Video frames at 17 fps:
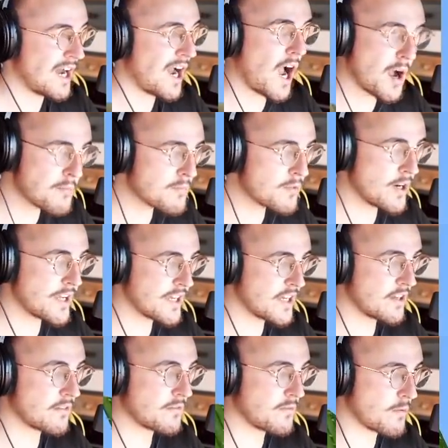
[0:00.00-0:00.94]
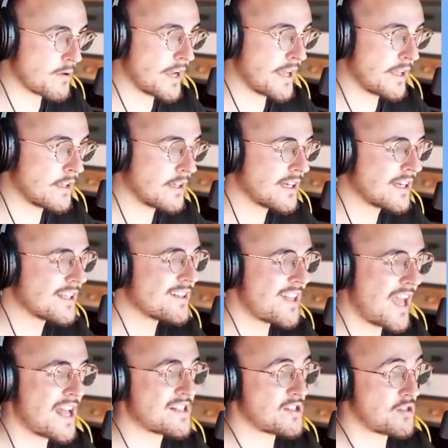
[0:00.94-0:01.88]
Unbreaking 3,
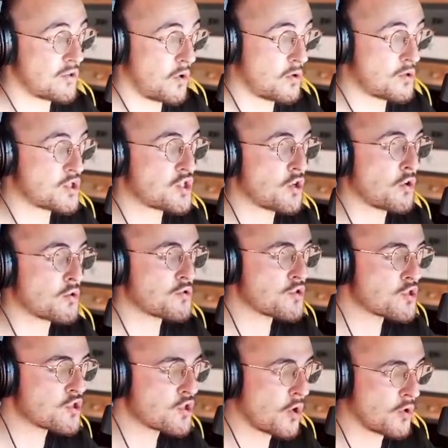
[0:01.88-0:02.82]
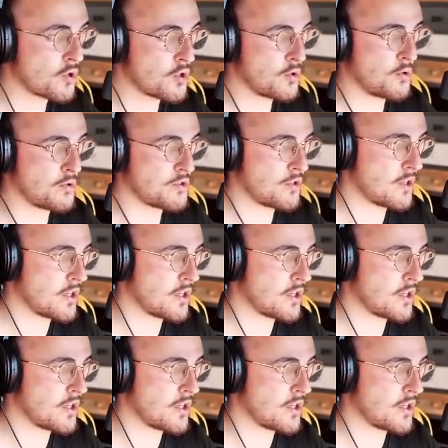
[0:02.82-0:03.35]
that's also so good.